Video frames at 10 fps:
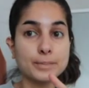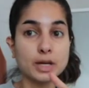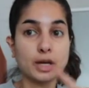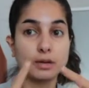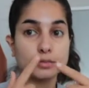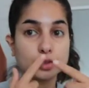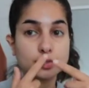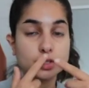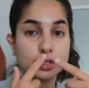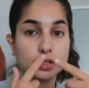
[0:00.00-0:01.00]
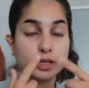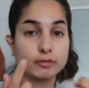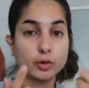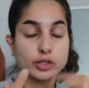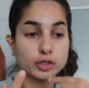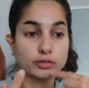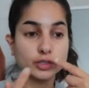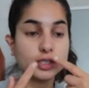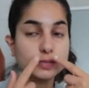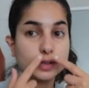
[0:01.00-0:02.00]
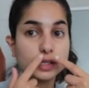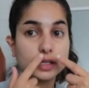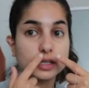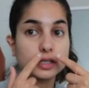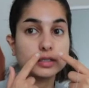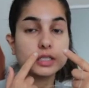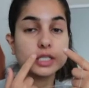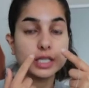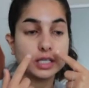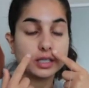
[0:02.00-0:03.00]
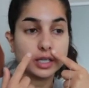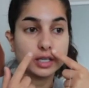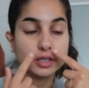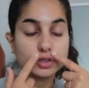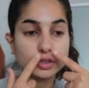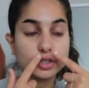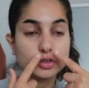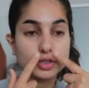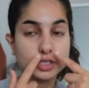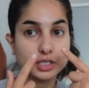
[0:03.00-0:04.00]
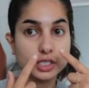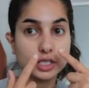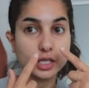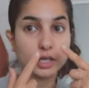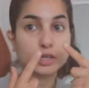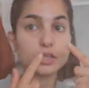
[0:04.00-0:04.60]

so I'm just gonna voice over it, but see so just so you can see the hair.